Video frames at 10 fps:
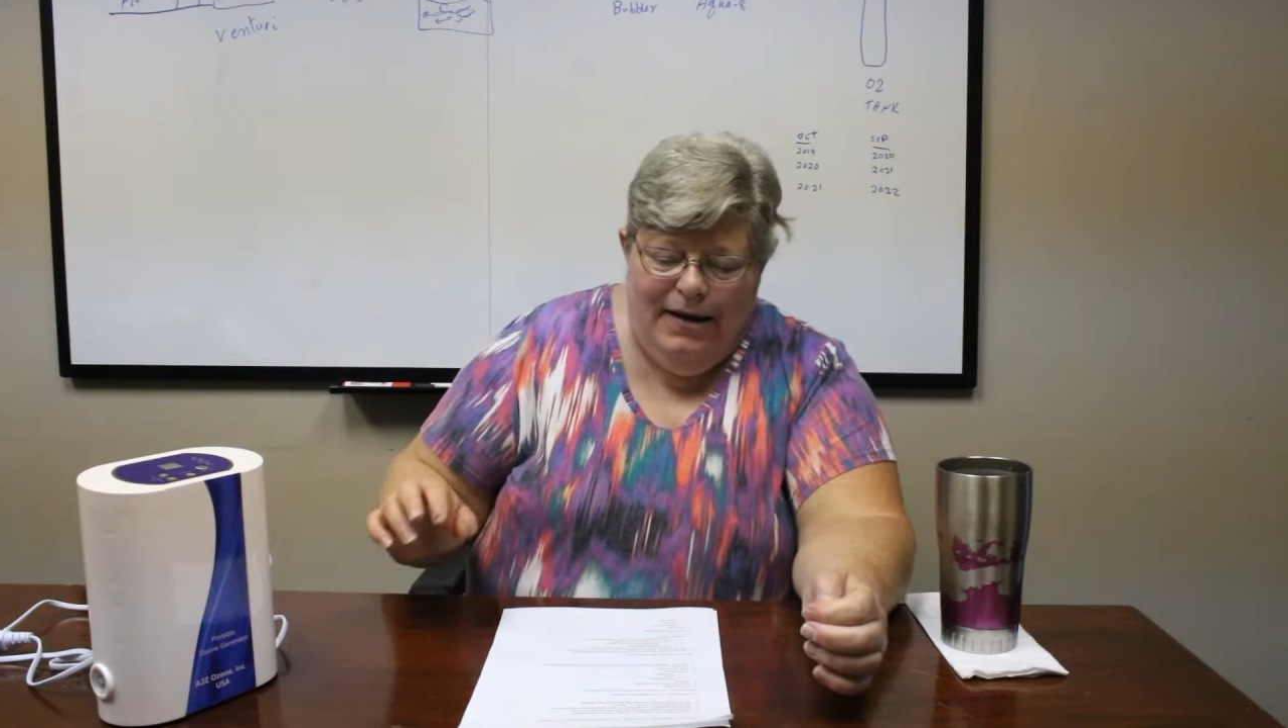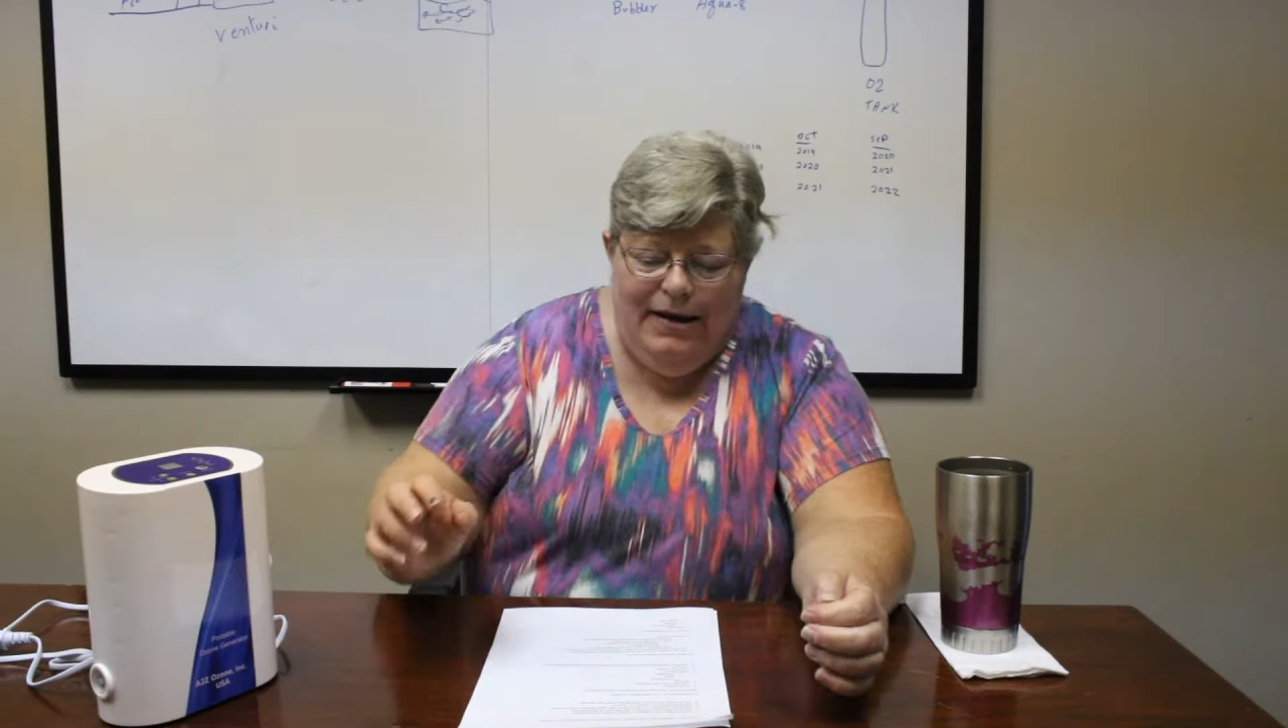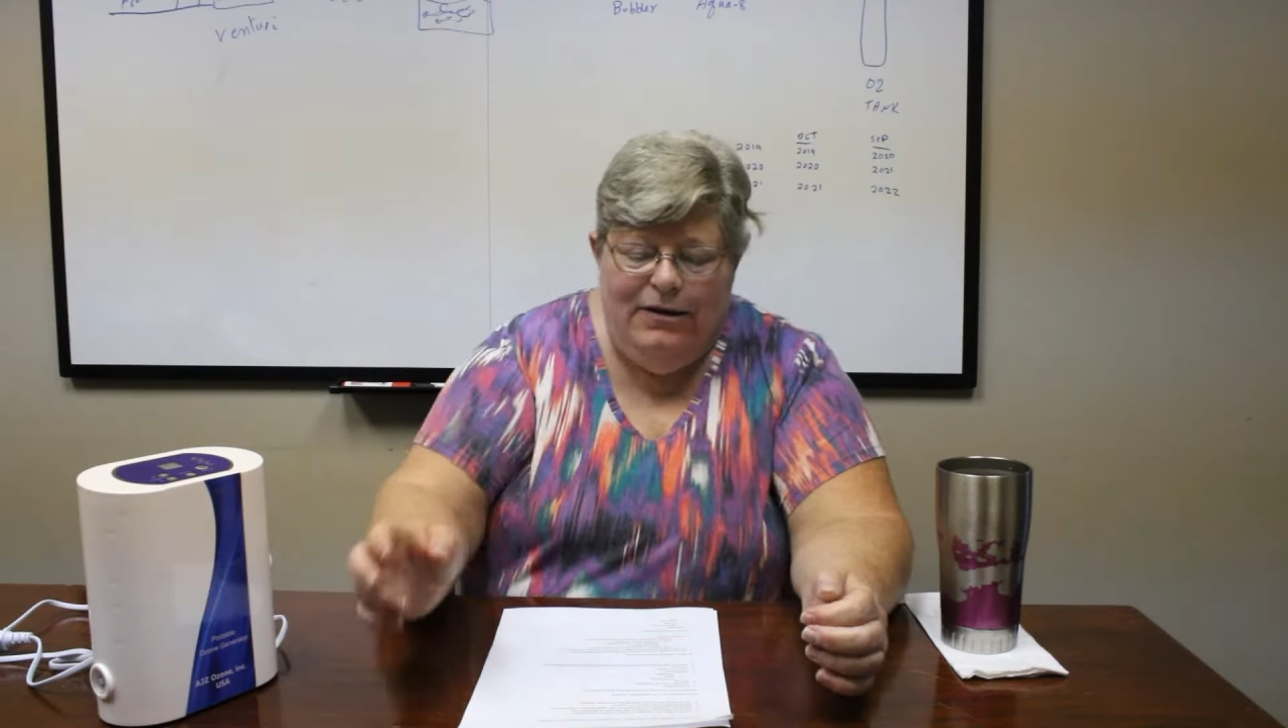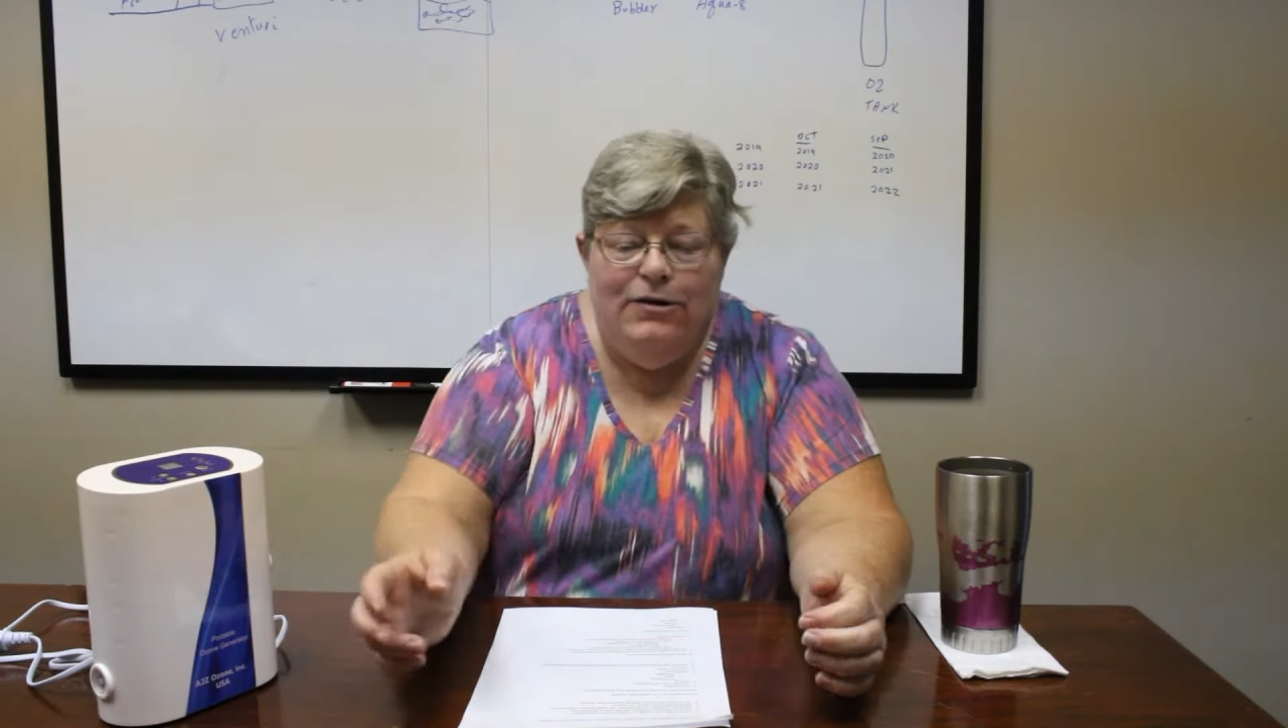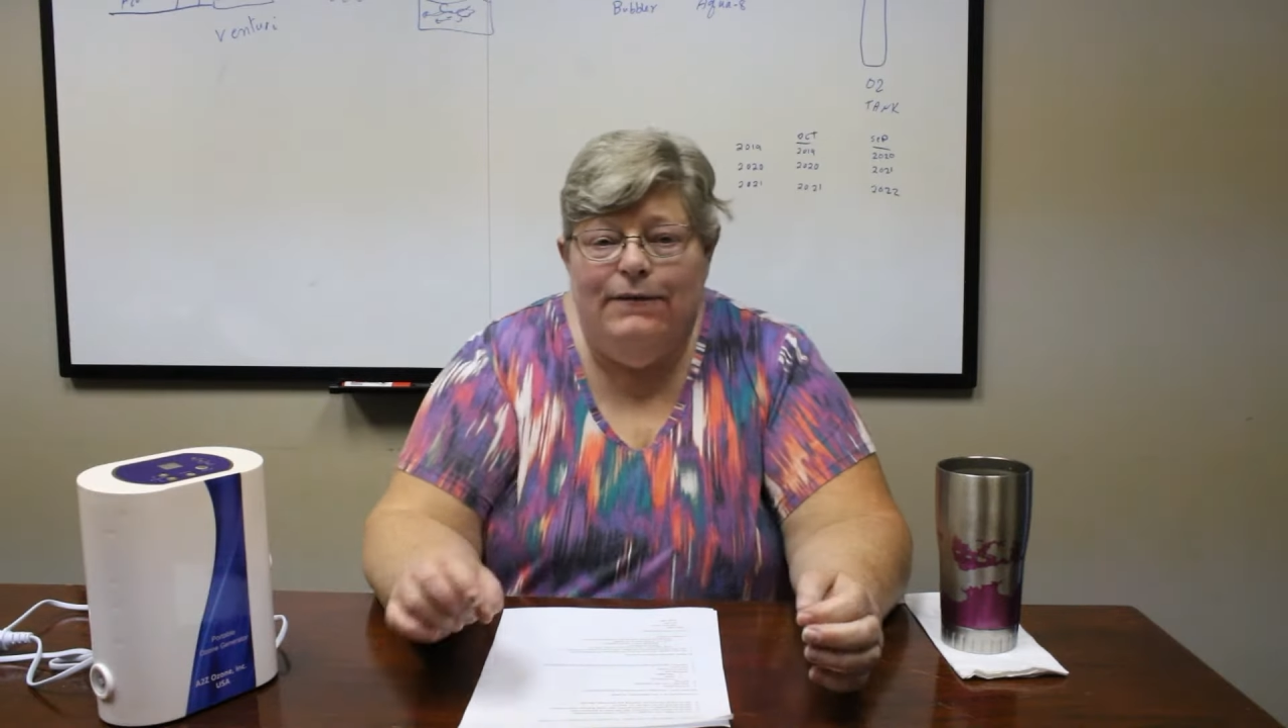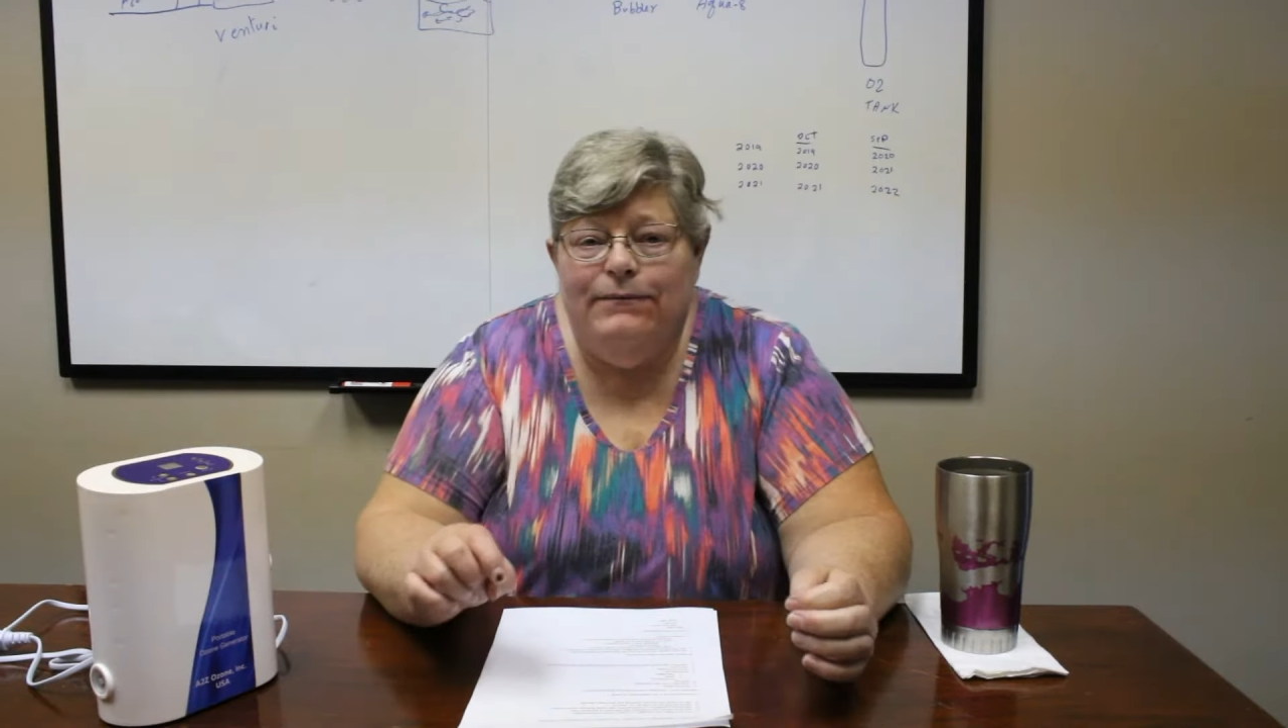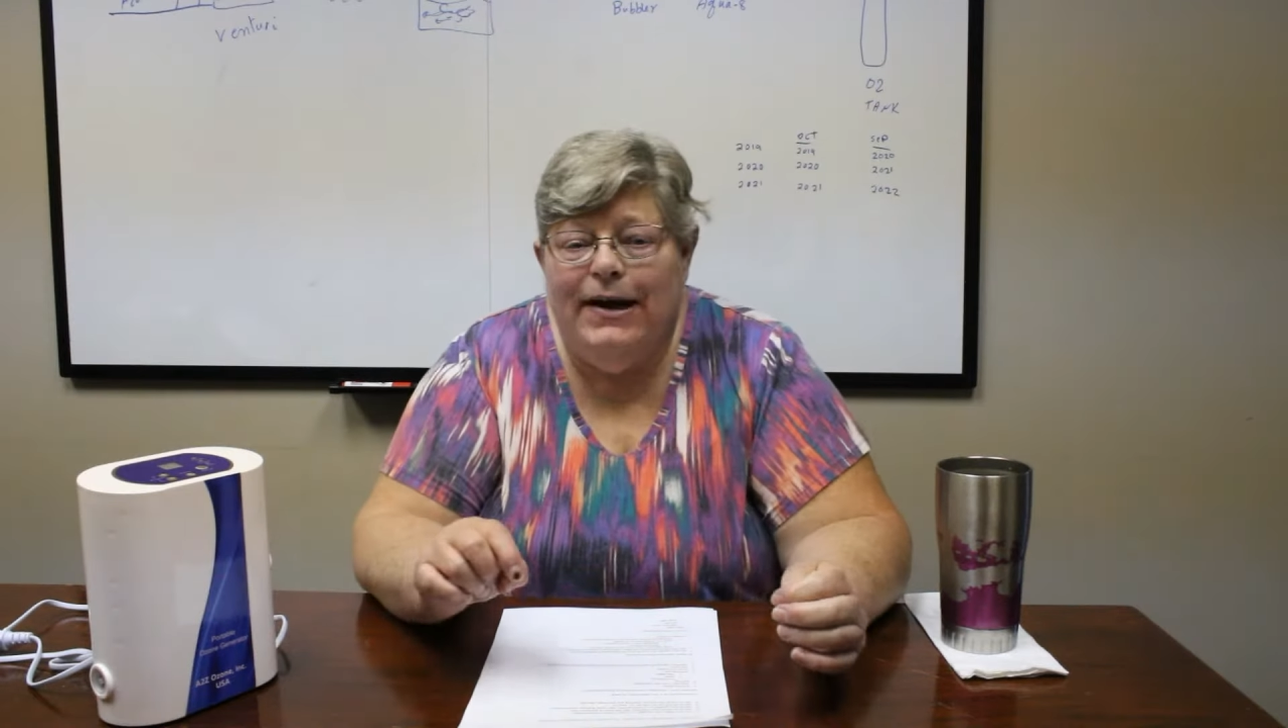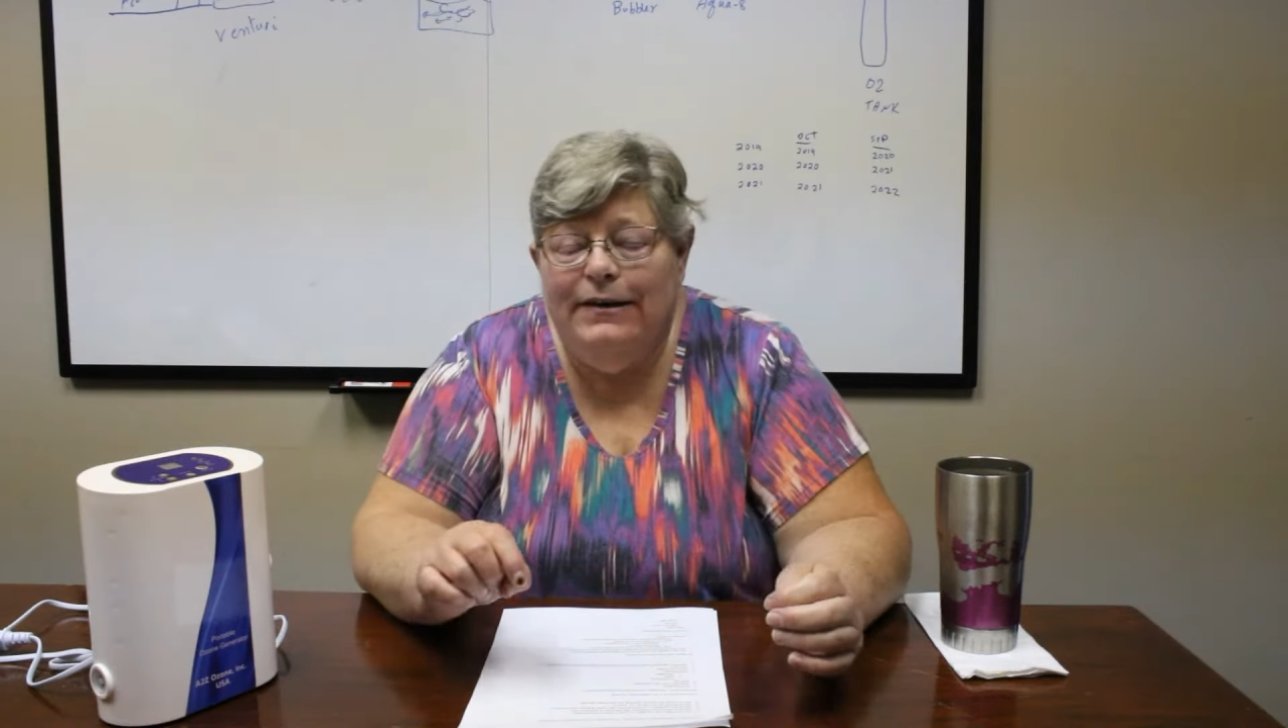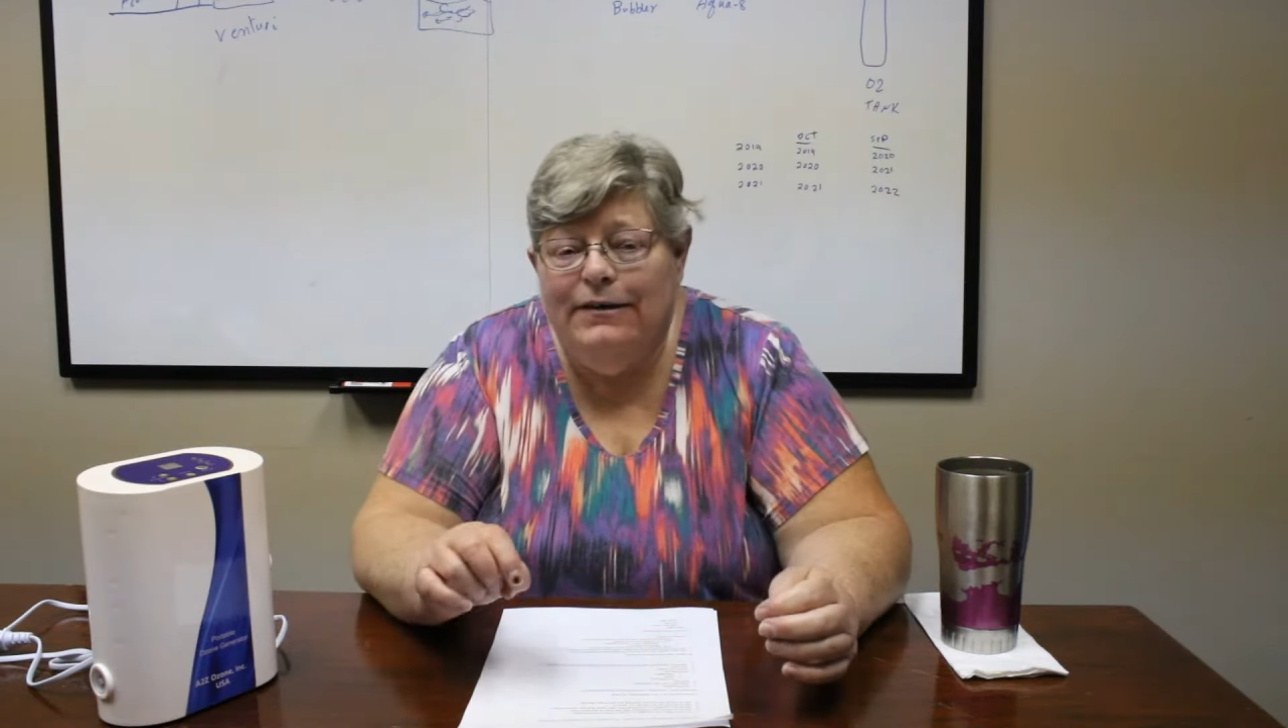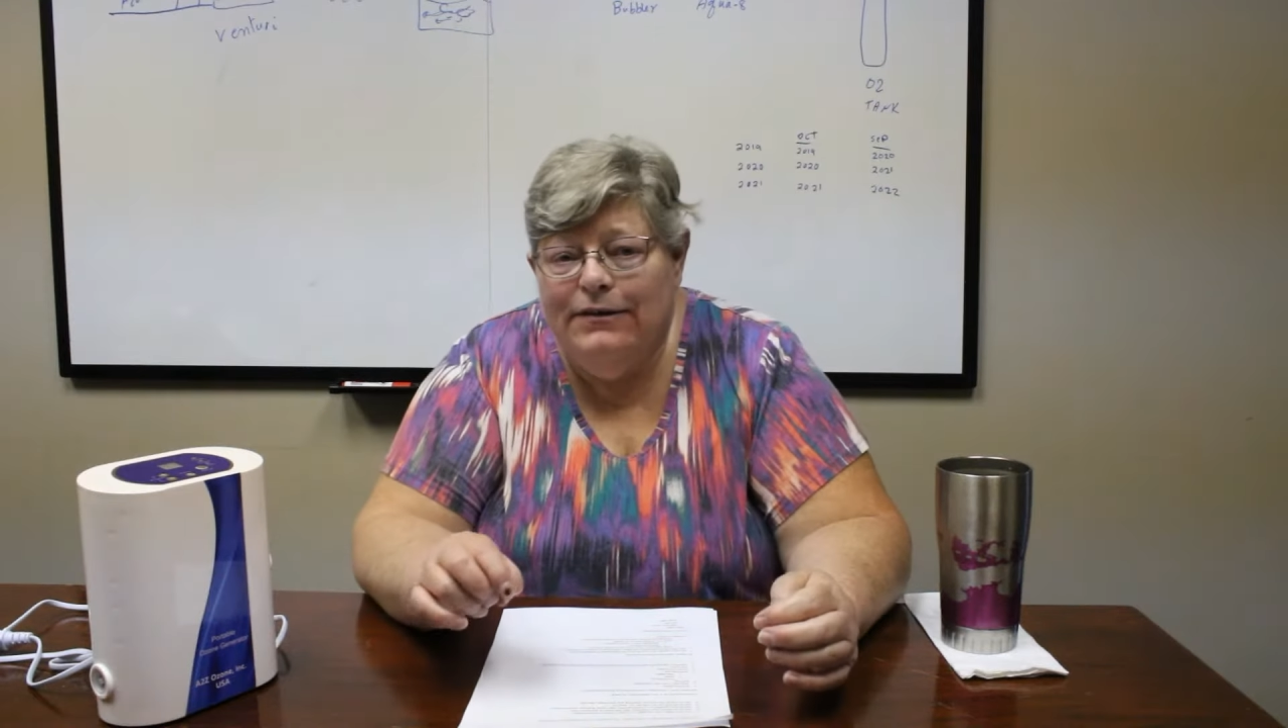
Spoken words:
and you can find